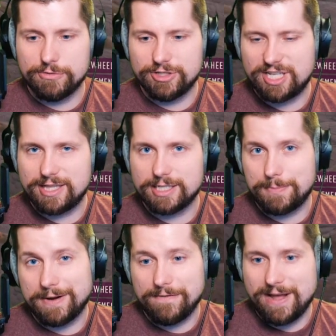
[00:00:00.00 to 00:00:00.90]
Just set these up
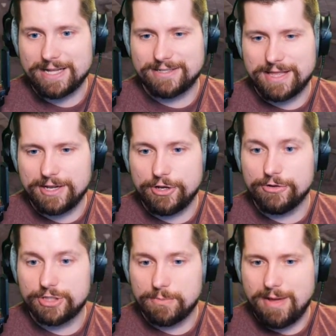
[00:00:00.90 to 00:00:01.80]
in advance and then
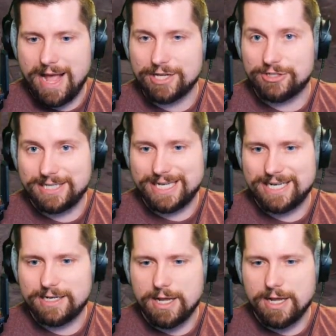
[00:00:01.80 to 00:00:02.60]
use them as needed.